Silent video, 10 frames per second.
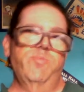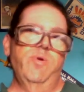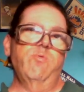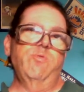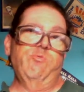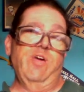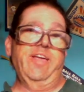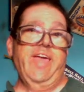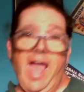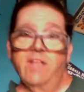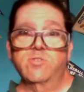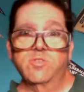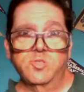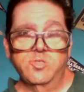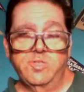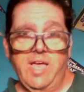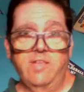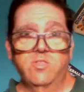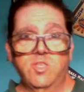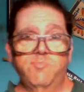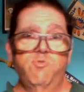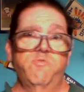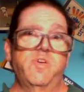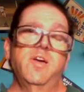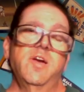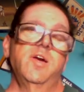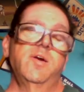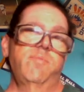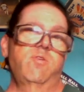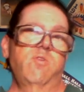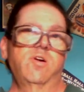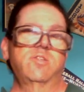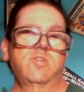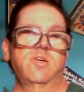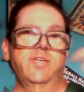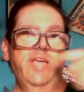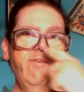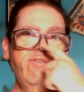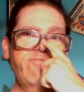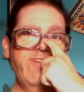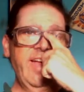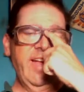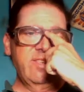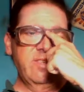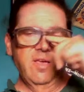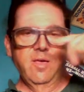People would try to cancel this movie because Cary Grant has